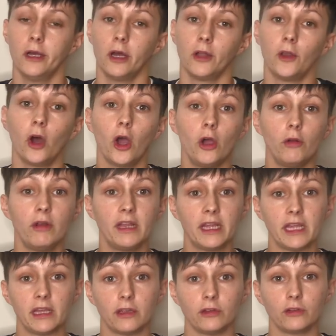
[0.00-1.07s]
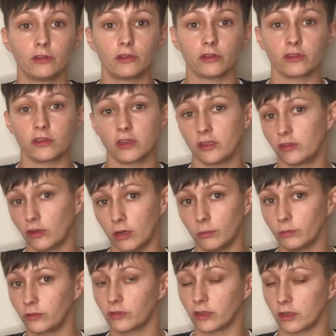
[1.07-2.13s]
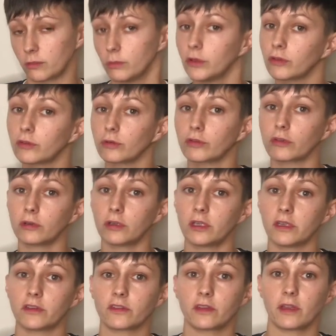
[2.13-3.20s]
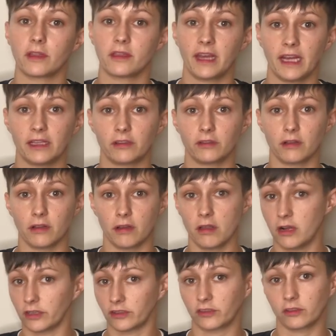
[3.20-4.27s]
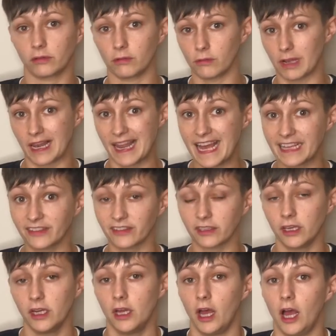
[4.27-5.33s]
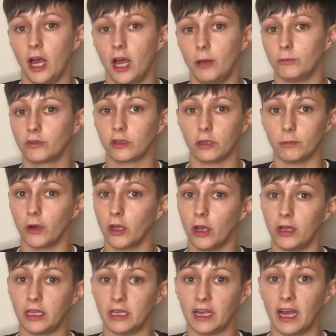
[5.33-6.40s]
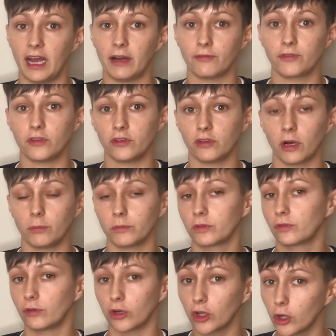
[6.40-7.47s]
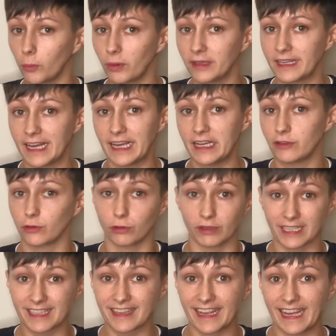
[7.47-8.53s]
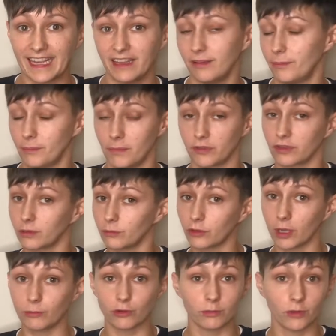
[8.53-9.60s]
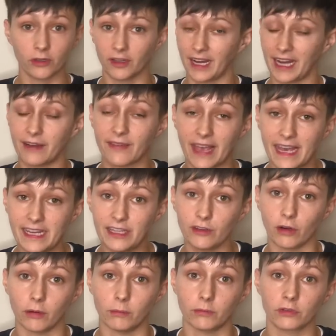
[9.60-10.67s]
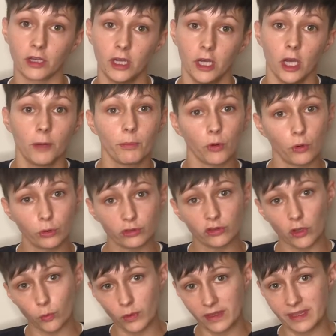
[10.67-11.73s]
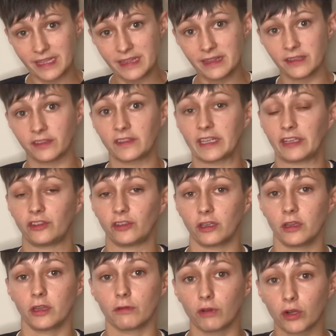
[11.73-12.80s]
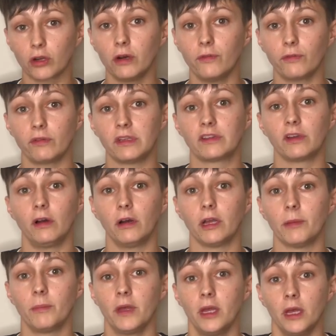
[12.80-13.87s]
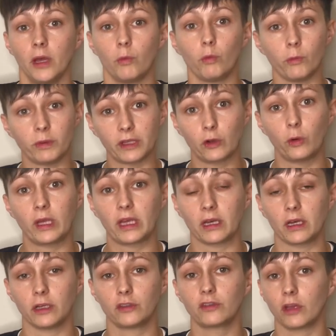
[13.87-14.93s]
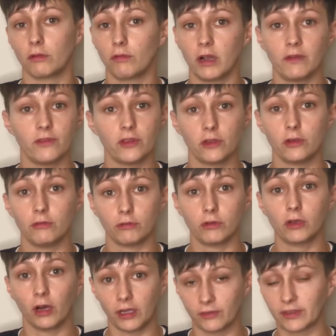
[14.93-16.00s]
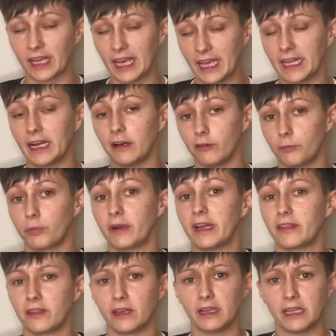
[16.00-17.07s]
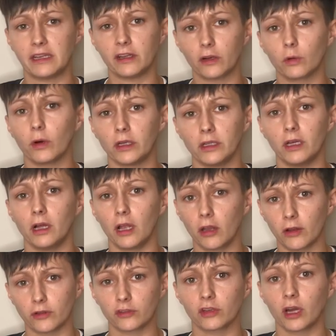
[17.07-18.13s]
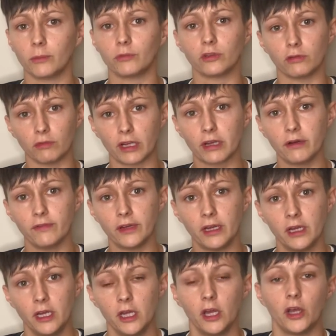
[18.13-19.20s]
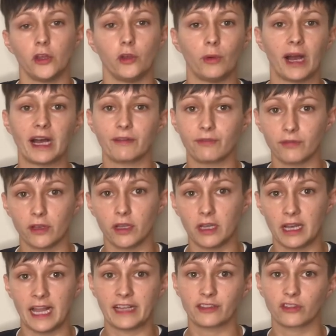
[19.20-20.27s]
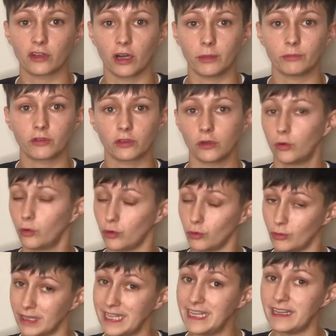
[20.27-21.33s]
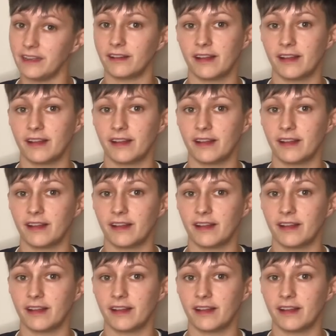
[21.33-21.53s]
Not only does the DOMS, so the muscle soreness, that lasts less, so you might only have the DOMS for a couple of days or a day, sometimes you might not have any DOMS, but also within the session, the recovery time will be quicker. So rather than you kind of getting out of breath and needing quite a lot of time to recover, you have less time to, or you need